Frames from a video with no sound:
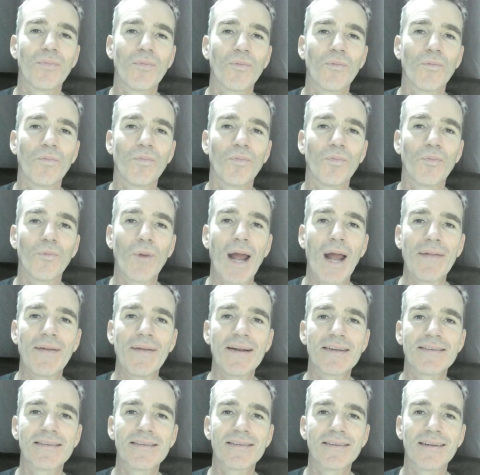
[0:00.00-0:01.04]
We had
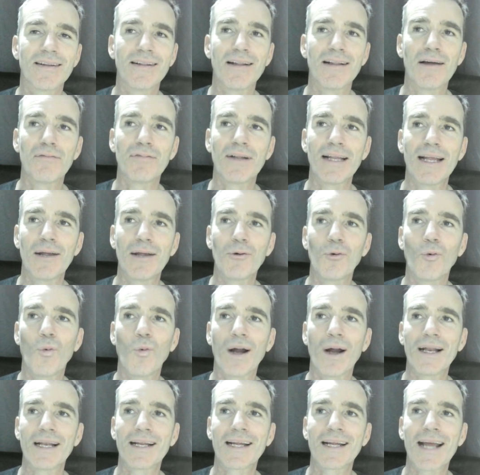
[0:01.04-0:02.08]
this lovely
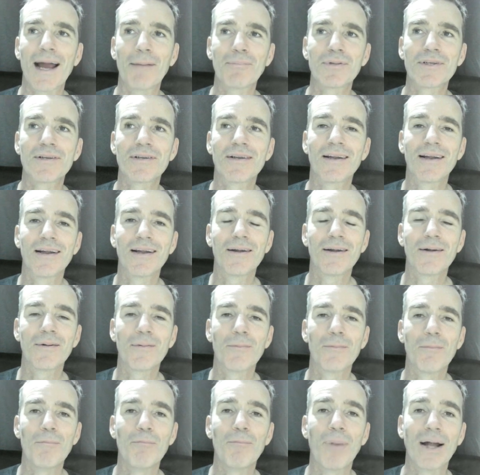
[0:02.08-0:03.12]
white-capped
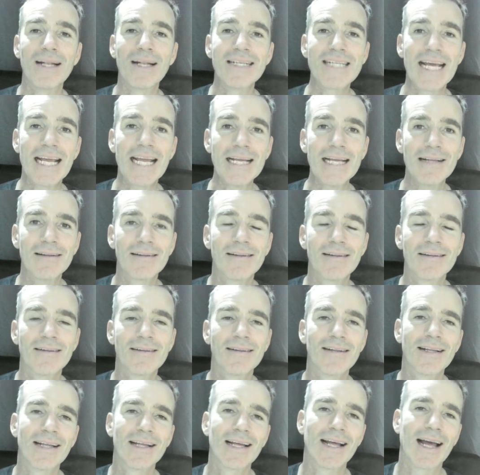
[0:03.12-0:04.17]
bunting.
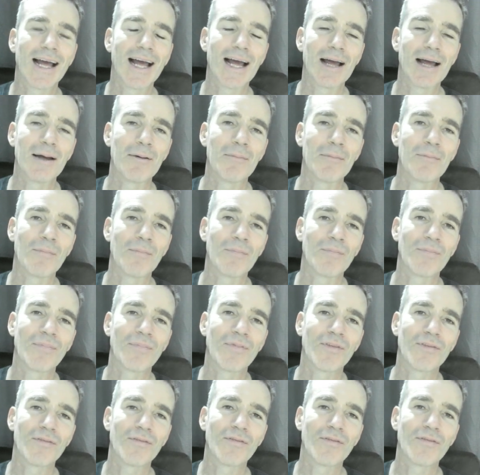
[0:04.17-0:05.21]

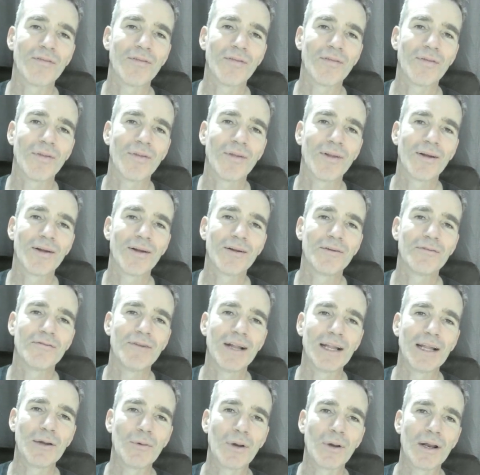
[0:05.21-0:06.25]
Really
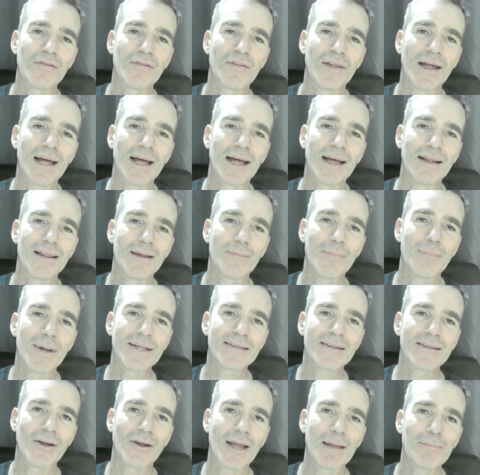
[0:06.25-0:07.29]
one of the
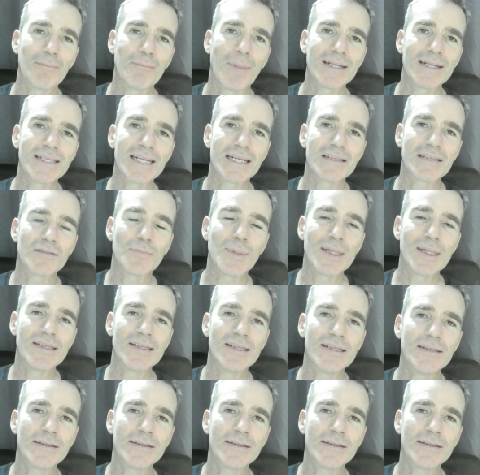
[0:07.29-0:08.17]
best-looking bunting species.